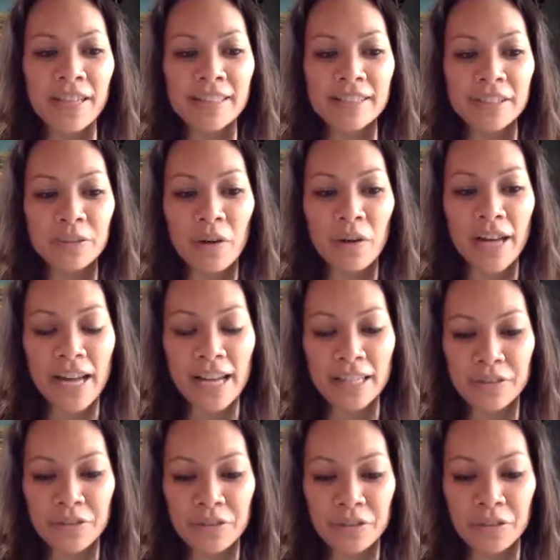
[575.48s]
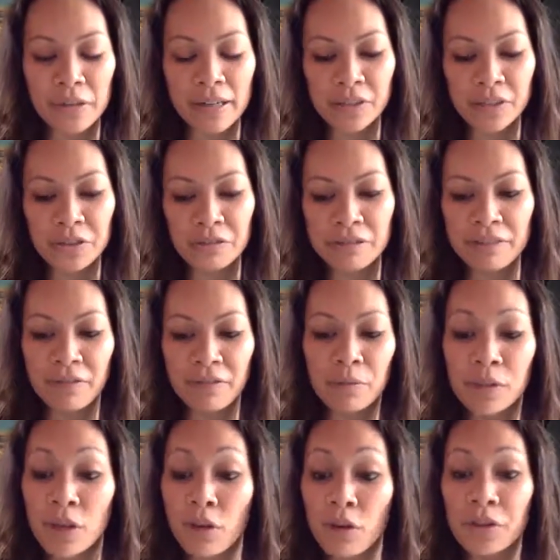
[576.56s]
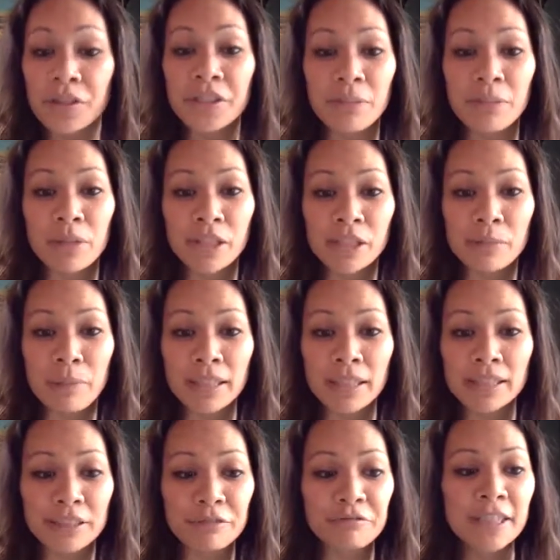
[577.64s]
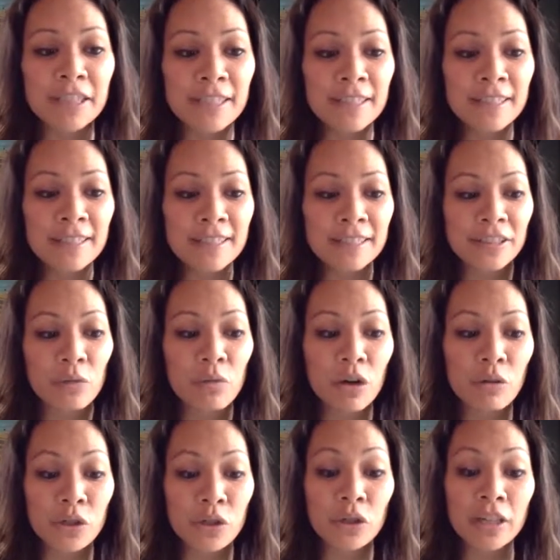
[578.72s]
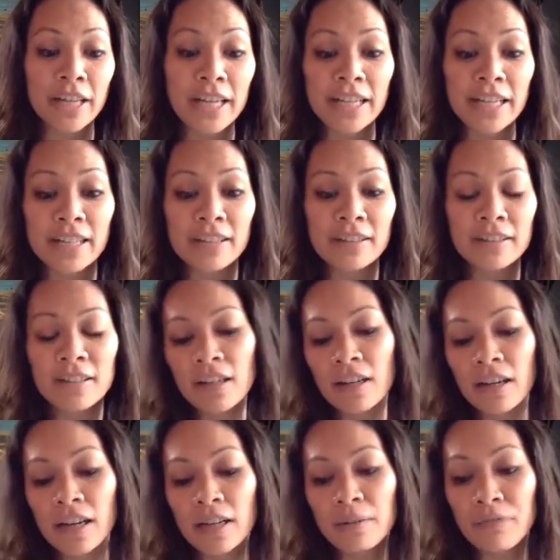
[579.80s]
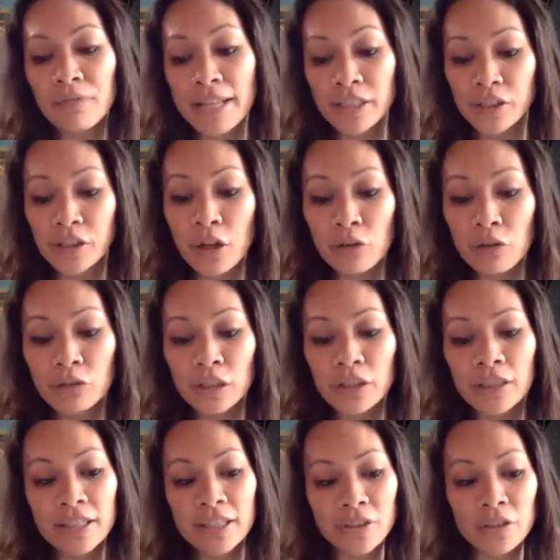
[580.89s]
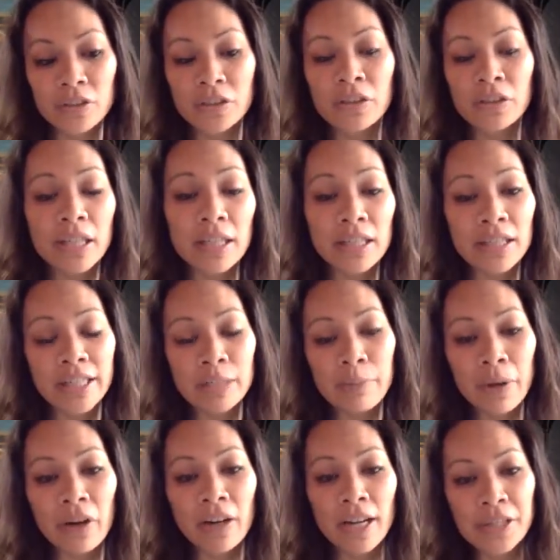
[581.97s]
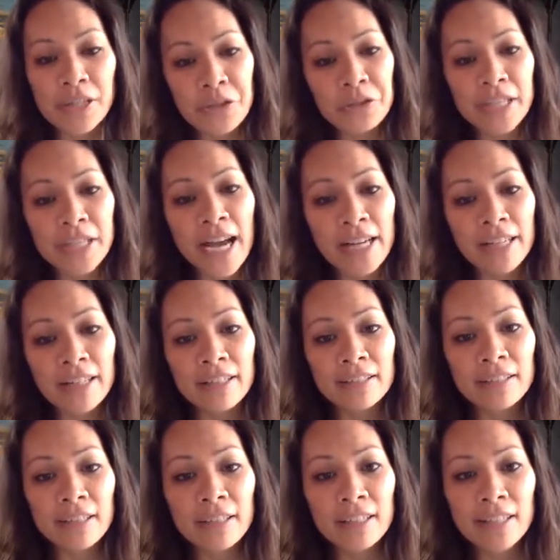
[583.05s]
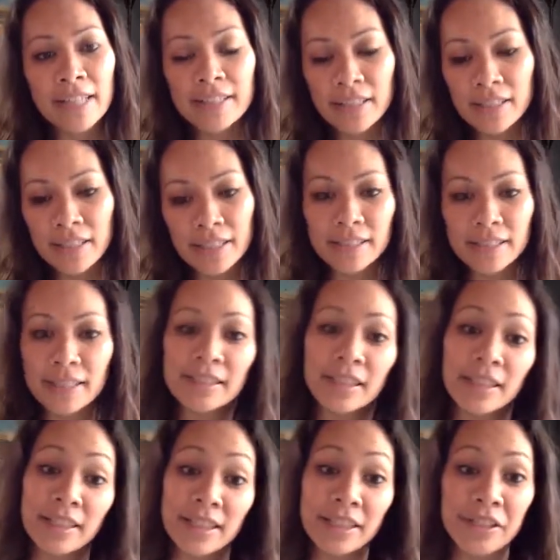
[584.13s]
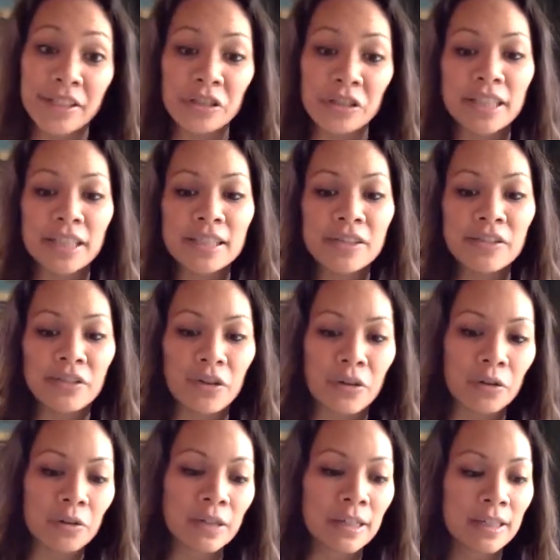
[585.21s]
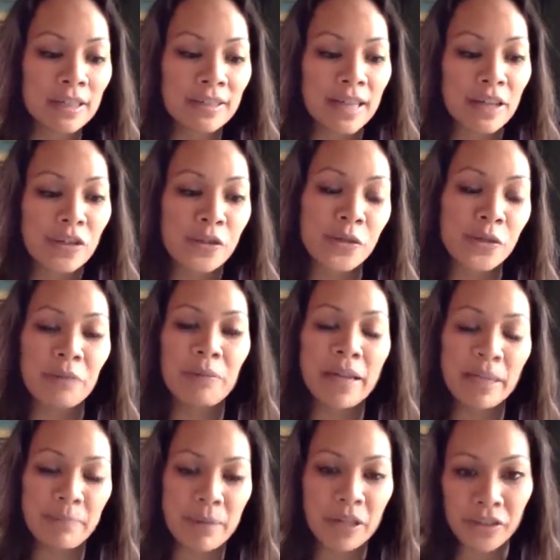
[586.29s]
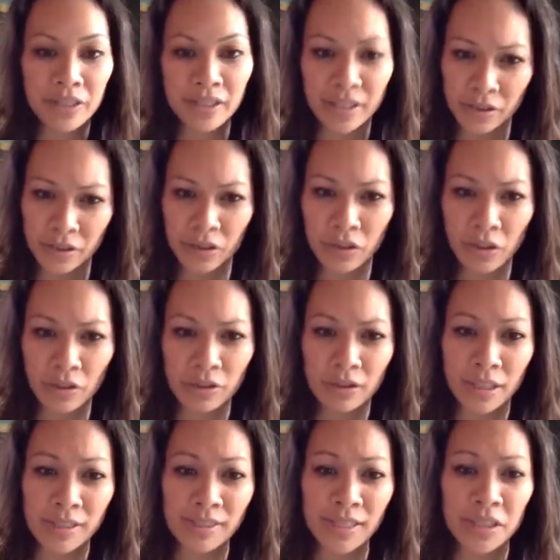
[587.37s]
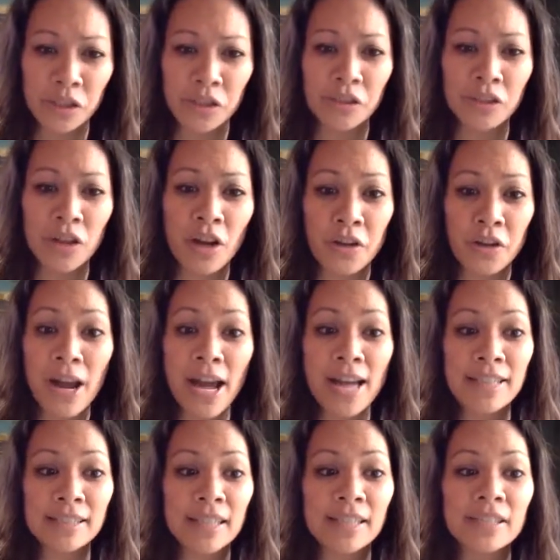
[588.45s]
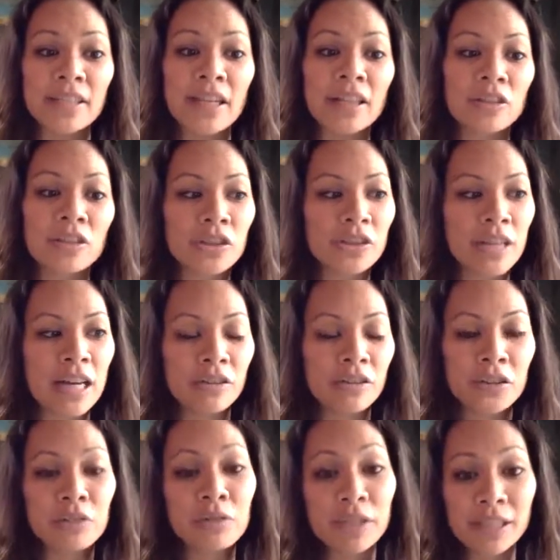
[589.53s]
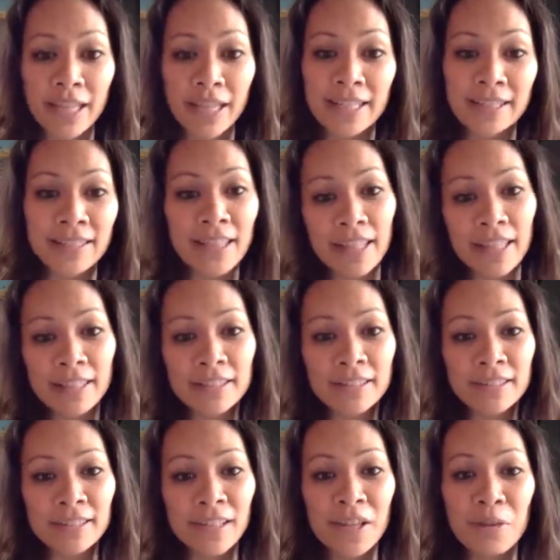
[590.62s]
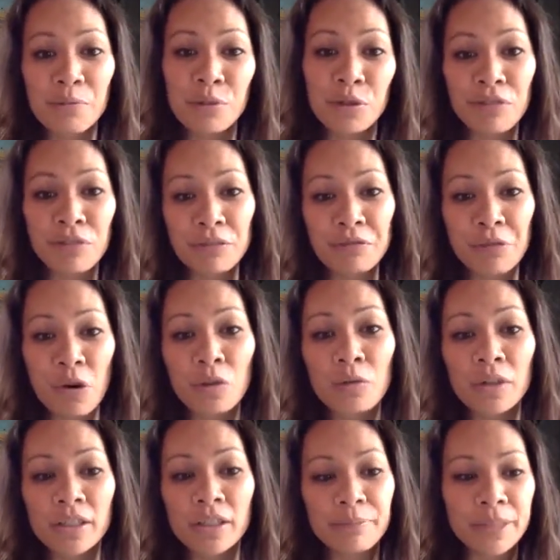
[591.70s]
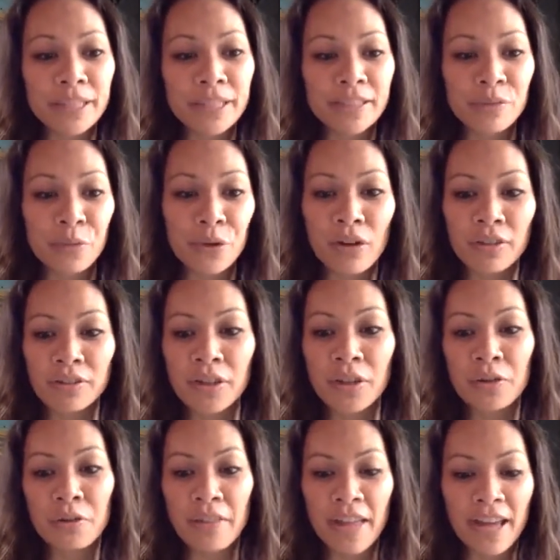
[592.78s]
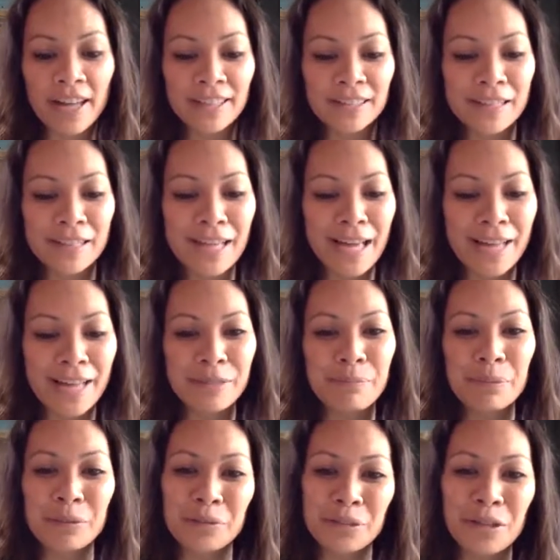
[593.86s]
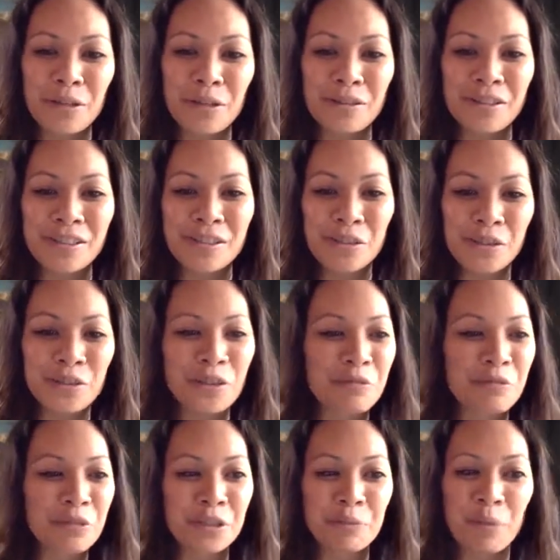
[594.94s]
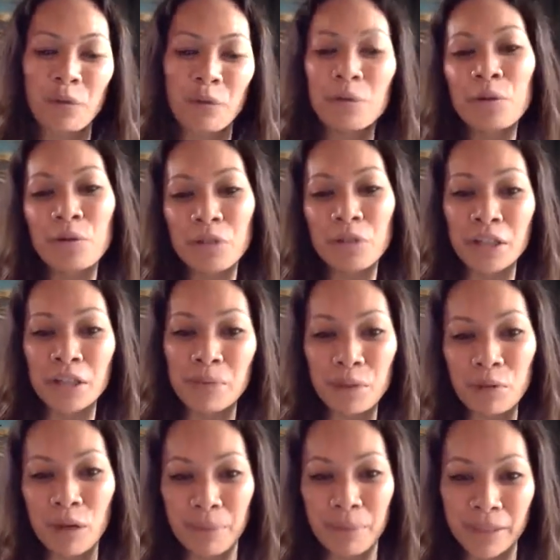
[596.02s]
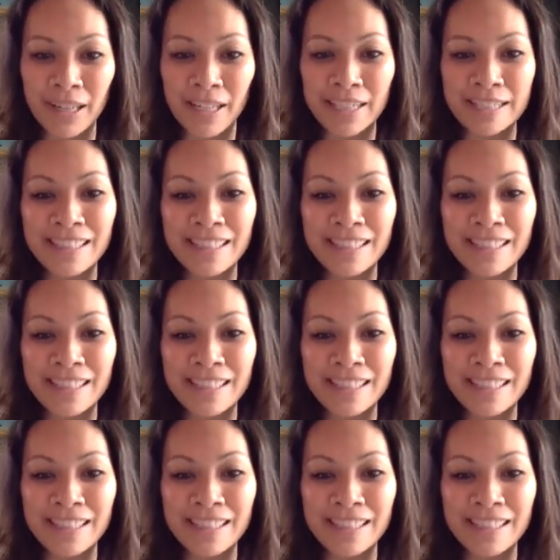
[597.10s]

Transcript: did want to add, Stu, actually, from the ownership perspective, what you're getting as an owner is also tenant experiential data that doesn't exist in the industry, so that you can make better decisions on your assets and learn how to retain tenants moving forward. Because we all know that as a building owner, turnover is probably what will keep you up at night.